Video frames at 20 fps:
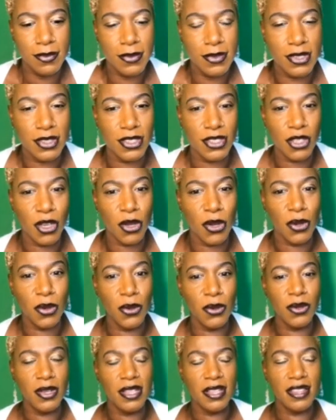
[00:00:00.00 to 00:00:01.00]

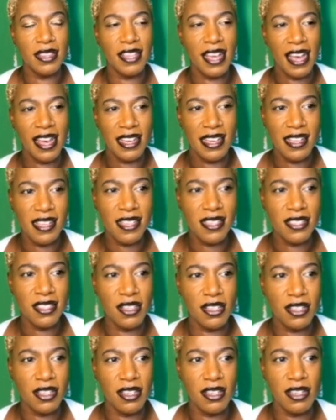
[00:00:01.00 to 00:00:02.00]
So that is
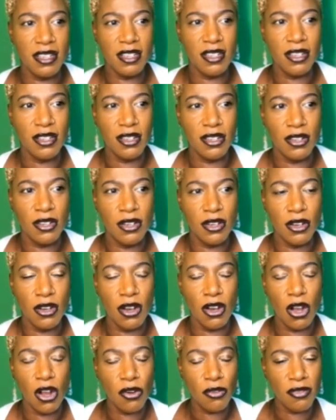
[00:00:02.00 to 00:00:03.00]
the
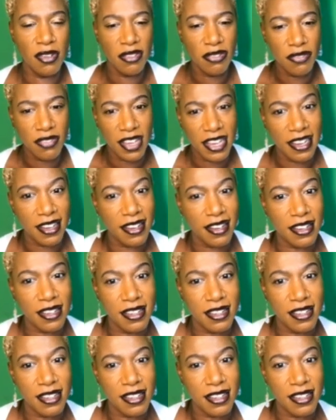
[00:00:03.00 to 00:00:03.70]
horrific